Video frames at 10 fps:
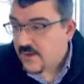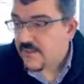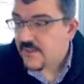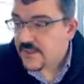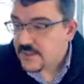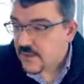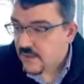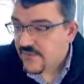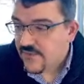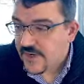This whole
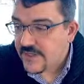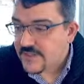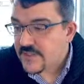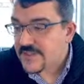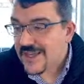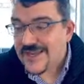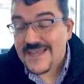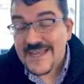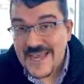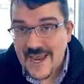phrase is a
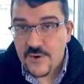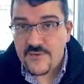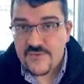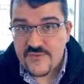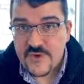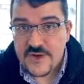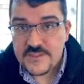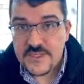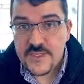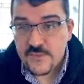noun
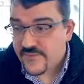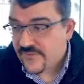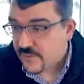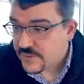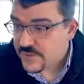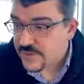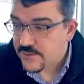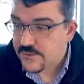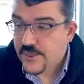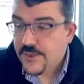phrase. It refers
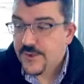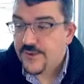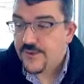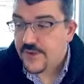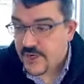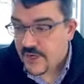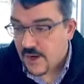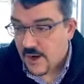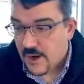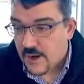to the
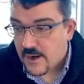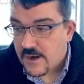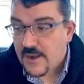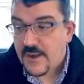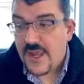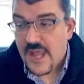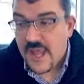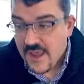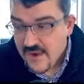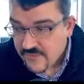car.
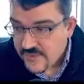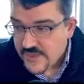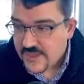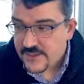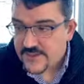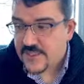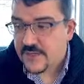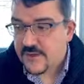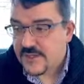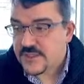Everything else
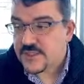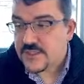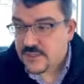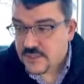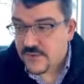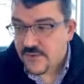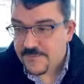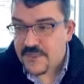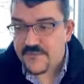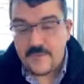here is
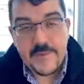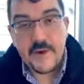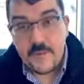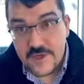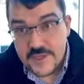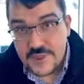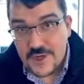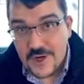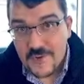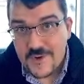descriptive about which
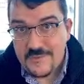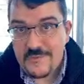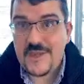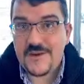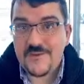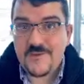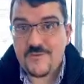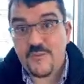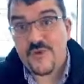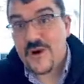car we mean or
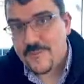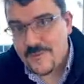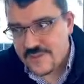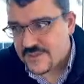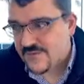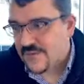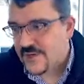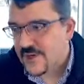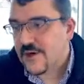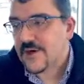properties of the
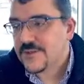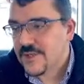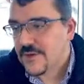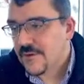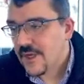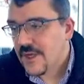car. So